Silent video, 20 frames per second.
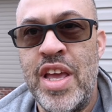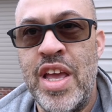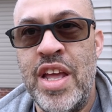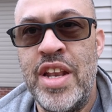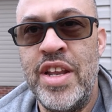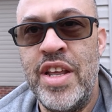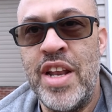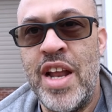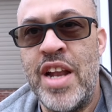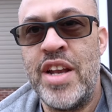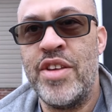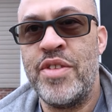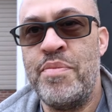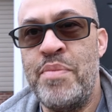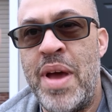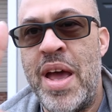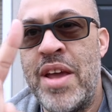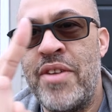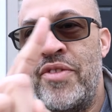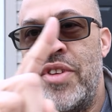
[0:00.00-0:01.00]
And then I just
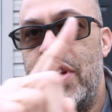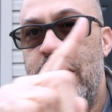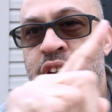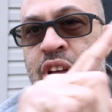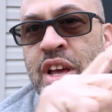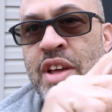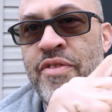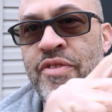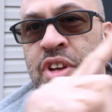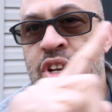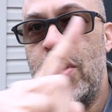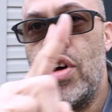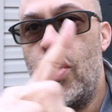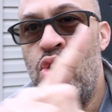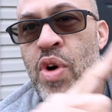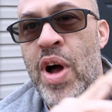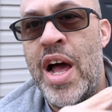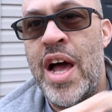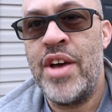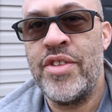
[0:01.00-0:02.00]
backfeed it and feed the
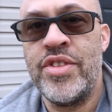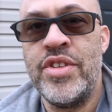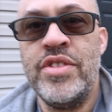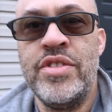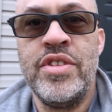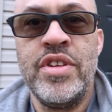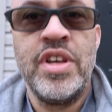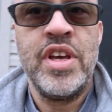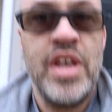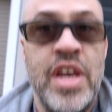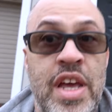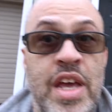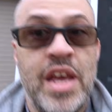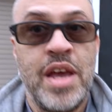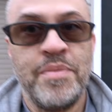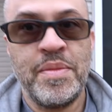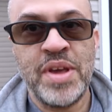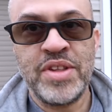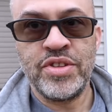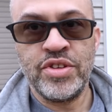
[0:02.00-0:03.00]
whole house and
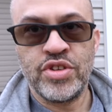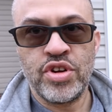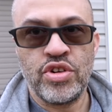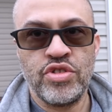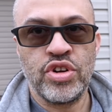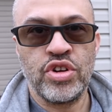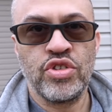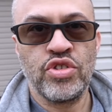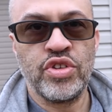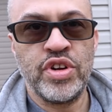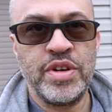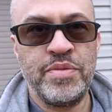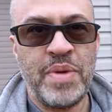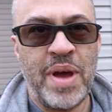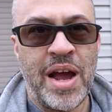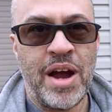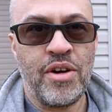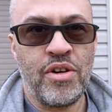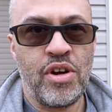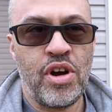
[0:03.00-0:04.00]
basically turn the grid
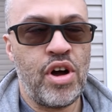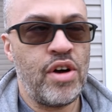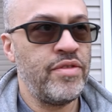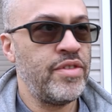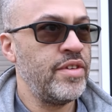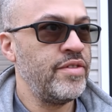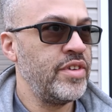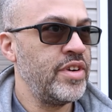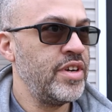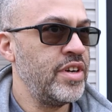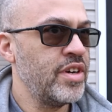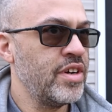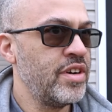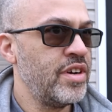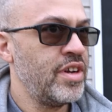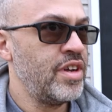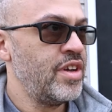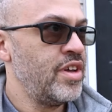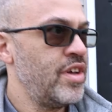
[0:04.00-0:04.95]
power off over here.